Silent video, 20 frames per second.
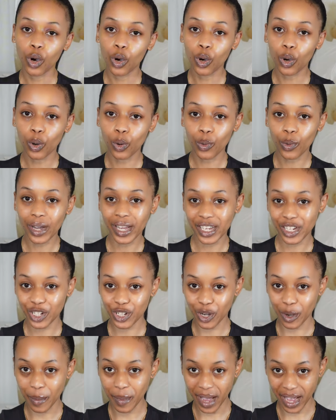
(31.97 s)
Who is
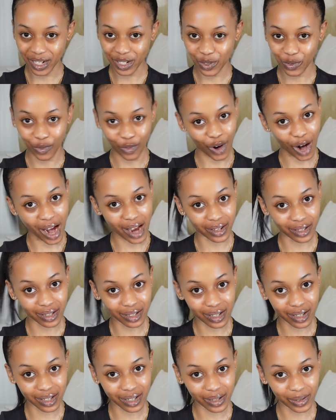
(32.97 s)
your best
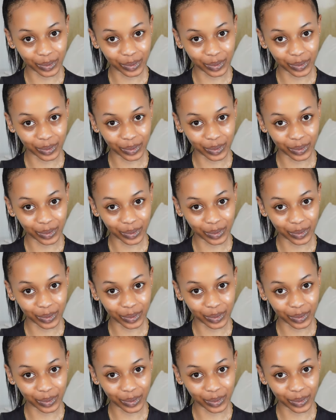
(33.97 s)
friends?